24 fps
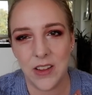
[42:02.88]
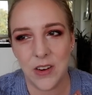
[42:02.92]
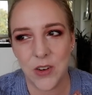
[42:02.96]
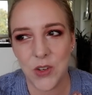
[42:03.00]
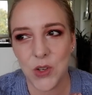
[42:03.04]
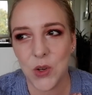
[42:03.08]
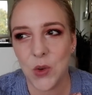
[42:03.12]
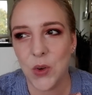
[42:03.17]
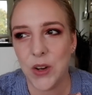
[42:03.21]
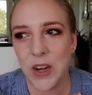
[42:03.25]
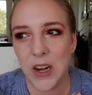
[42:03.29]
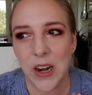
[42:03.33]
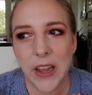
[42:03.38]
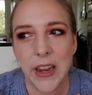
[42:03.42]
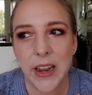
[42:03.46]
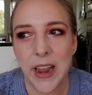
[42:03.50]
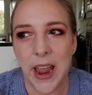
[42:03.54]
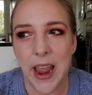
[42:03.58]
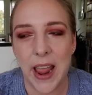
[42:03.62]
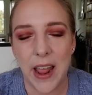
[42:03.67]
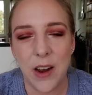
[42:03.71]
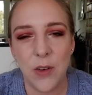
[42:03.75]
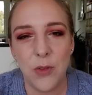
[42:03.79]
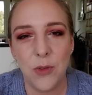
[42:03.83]
there's only like
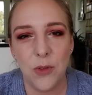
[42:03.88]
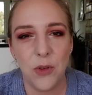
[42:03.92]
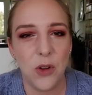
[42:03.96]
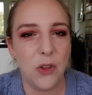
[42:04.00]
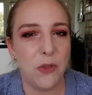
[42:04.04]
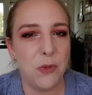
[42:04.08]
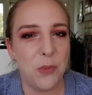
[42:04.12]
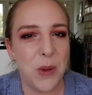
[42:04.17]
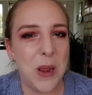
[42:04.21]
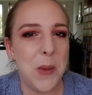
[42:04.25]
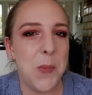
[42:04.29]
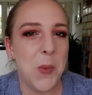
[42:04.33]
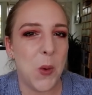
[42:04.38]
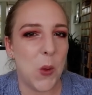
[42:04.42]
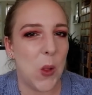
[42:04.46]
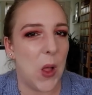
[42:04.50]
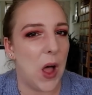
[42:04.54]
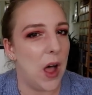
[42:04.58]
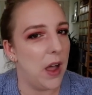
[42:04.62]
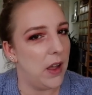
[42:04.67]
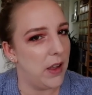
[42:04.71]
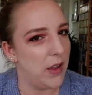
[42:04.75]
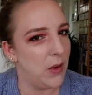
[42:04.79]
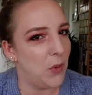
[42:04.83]
a handful of
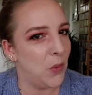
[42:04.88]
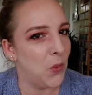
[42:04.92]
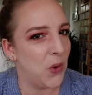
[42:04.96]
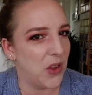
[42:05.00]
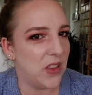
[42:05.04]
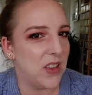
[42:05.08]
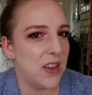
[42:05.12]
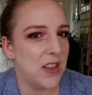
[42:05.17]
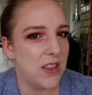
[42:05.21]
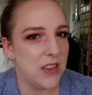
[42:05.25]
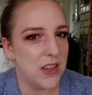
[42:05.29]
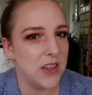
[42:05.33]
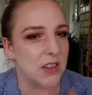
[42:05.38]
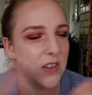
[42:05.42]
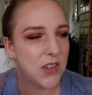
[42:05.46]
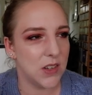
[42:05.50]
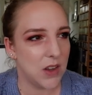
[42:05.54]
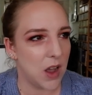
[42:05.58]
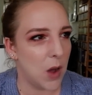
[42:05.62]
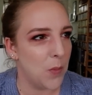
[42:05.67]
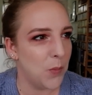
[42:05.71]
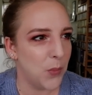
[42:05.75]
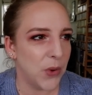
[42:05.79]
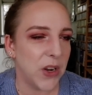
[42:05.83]
people within this
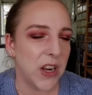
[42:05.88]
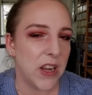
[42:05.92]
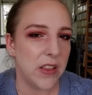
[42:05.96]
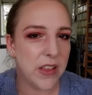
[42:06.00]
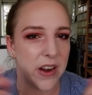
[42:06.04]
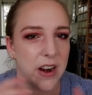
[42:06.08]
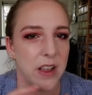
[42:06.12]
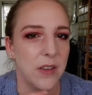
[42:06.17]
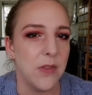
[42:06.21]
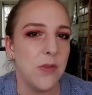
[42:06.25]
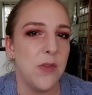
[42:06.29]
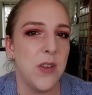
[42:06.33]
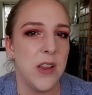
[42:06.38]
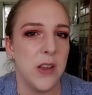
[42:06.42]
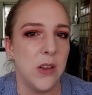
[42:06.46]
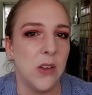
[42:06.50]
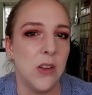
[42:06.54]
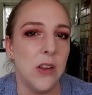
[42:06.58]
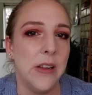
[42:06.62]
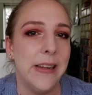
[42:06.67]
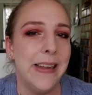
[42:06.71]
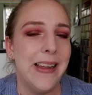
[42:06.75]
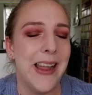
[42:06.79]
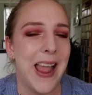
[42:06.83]
company that I
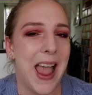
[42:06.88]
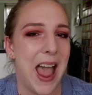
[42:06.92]
feel